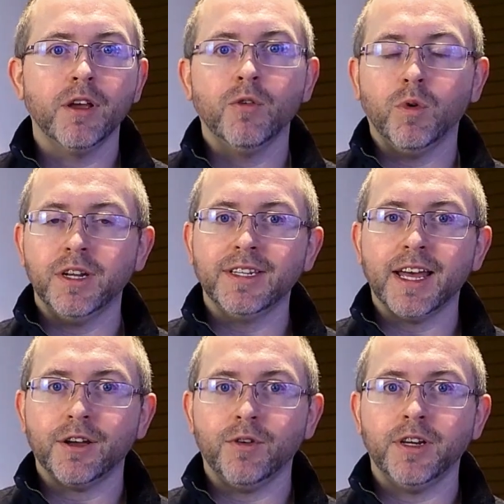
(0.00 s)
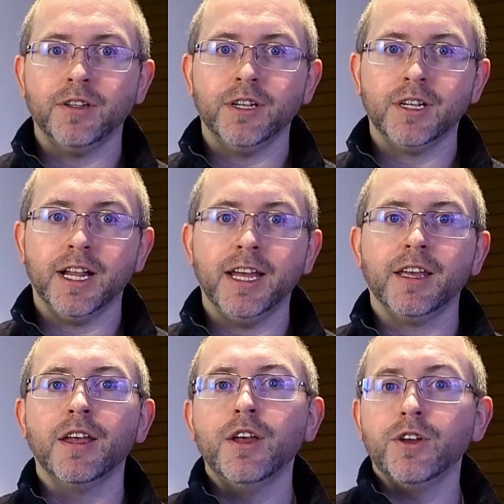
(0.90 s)
What is that going to look like?
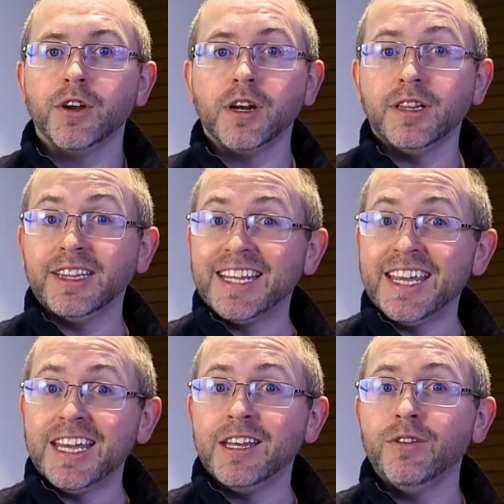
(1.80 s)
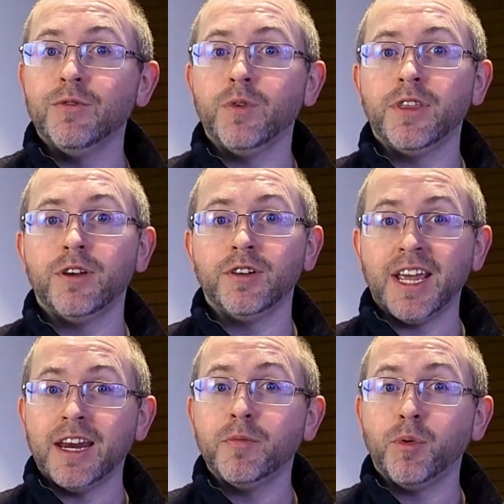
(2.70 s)
You're going to lead with your
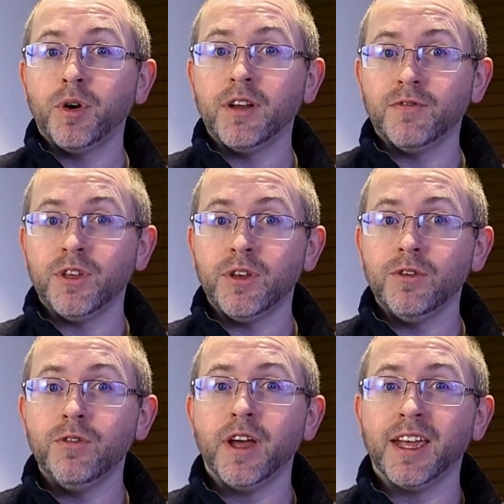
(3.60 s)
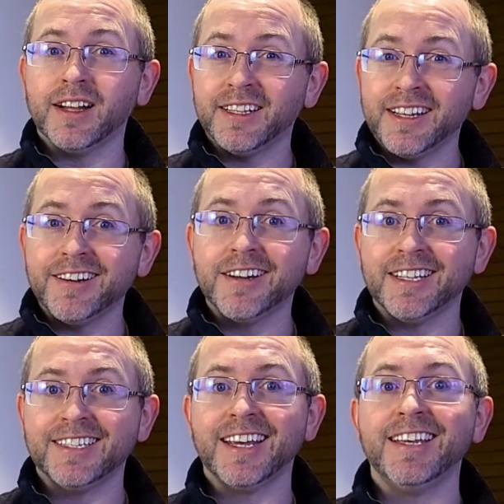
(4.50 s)
data point of view, a clear,
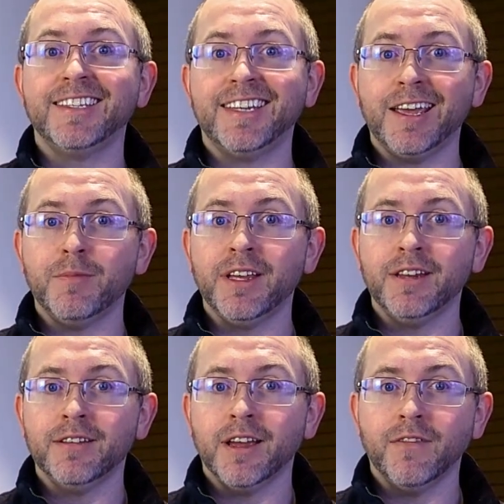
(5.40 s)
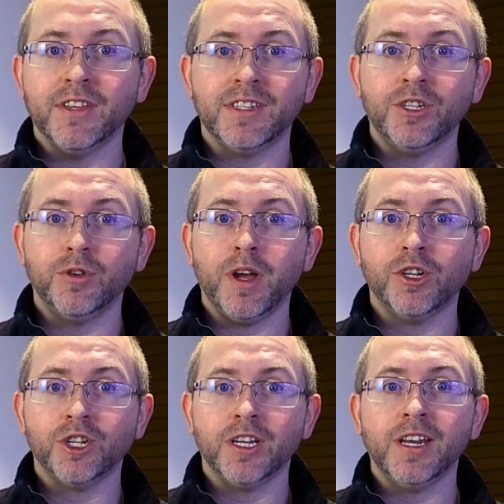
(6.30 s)
concise statement of the
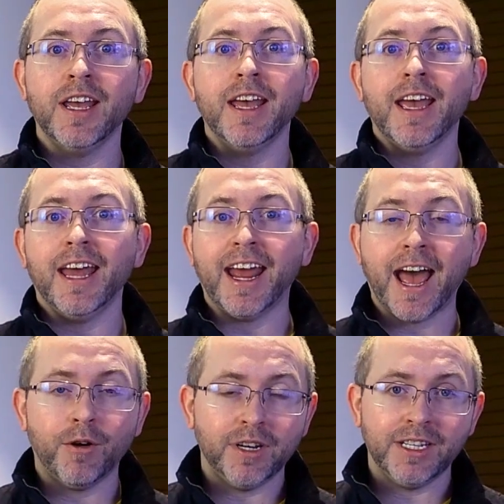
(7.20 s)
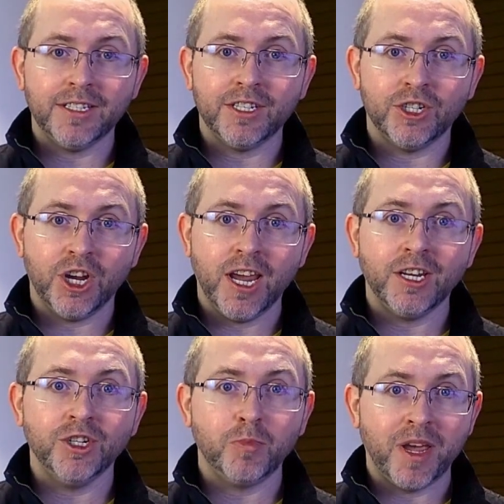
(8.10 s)
situation and how it needs to
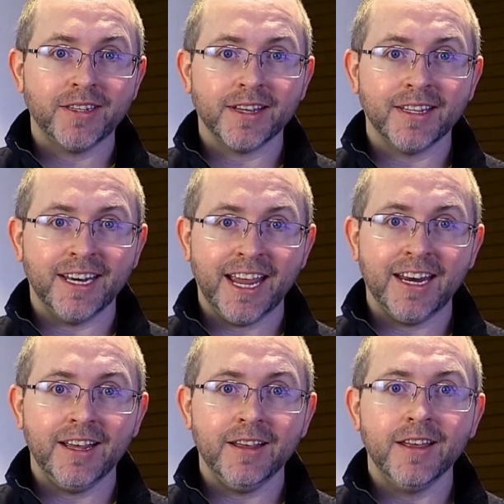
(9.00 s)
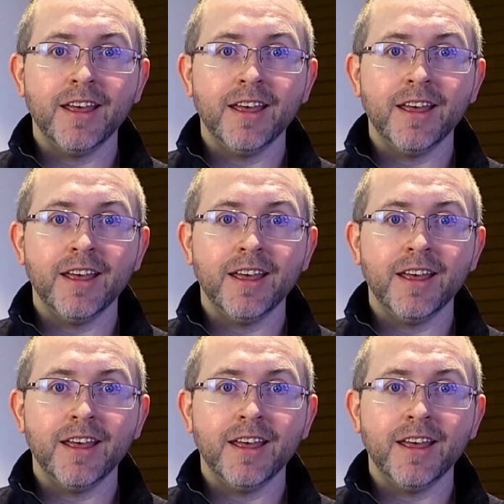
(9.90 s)
change based on the data.